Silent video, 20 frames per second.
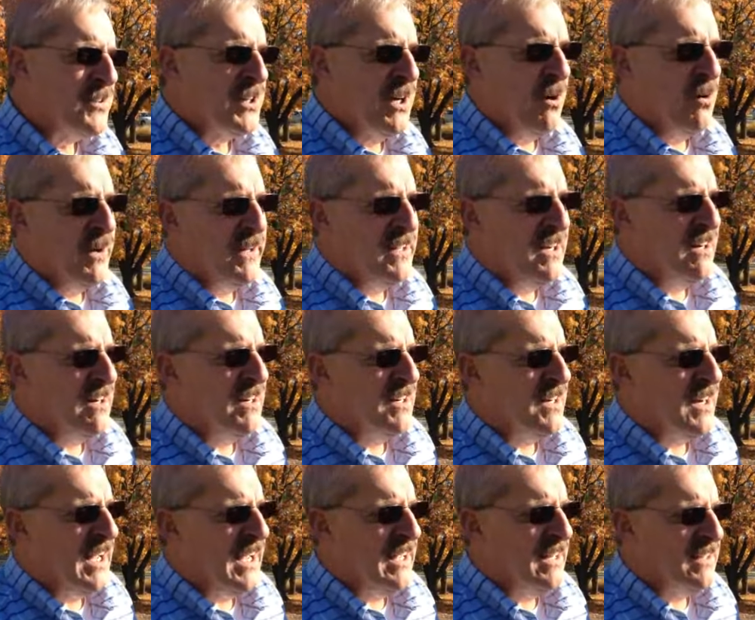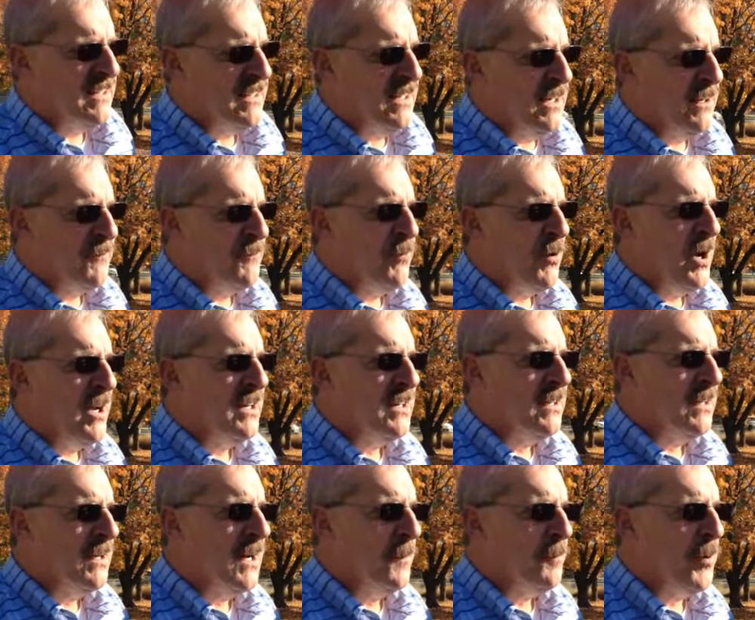to go in there and, and confront
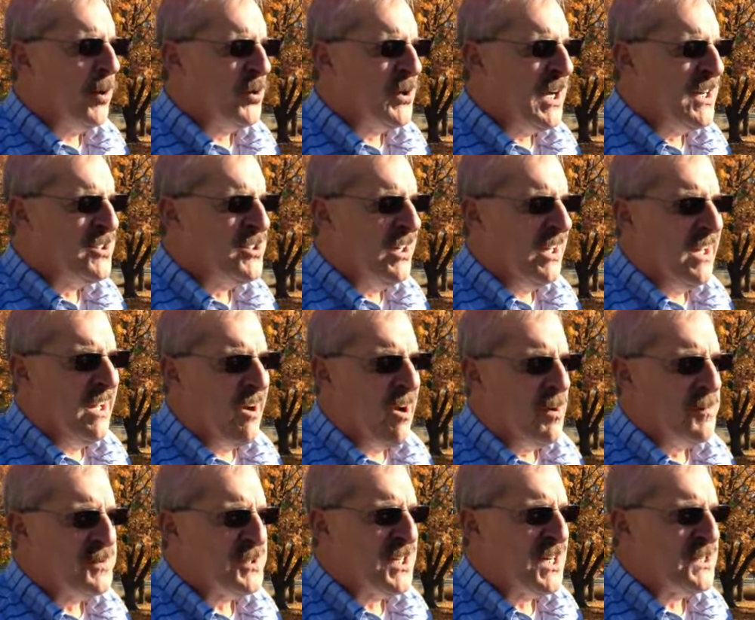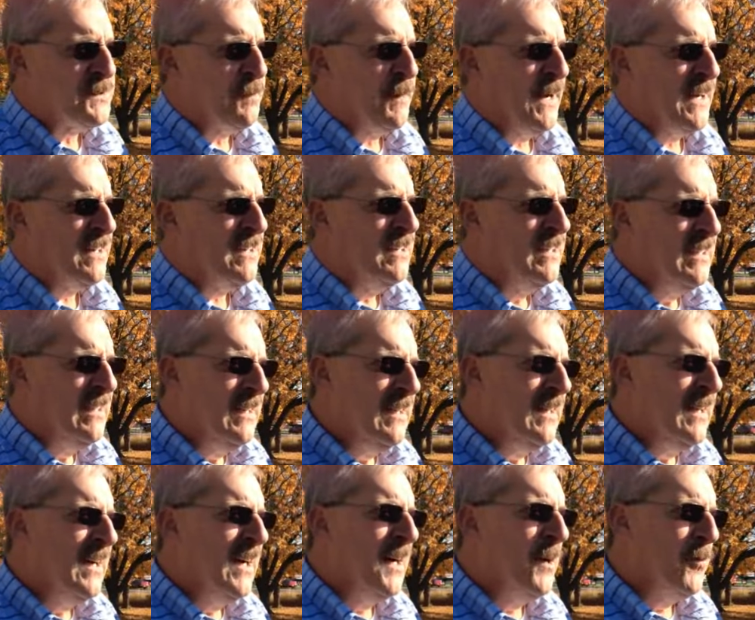potentially an armed suspect
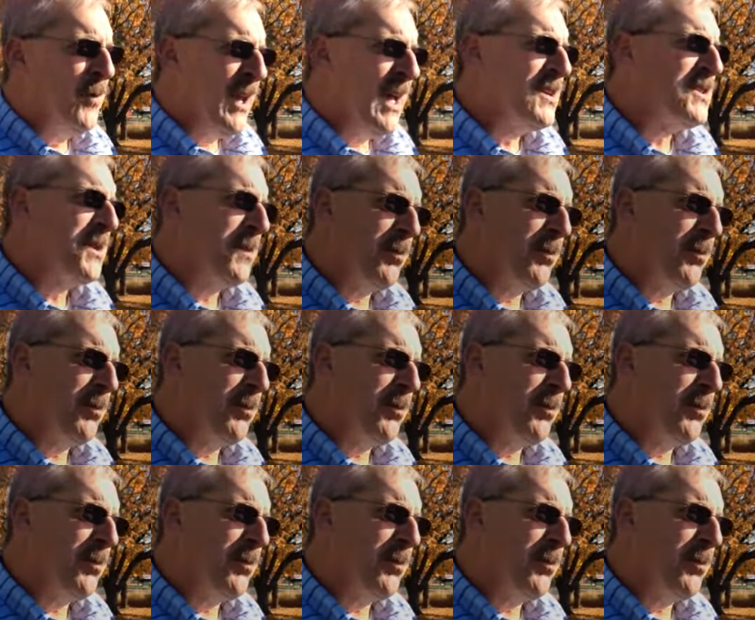um, without some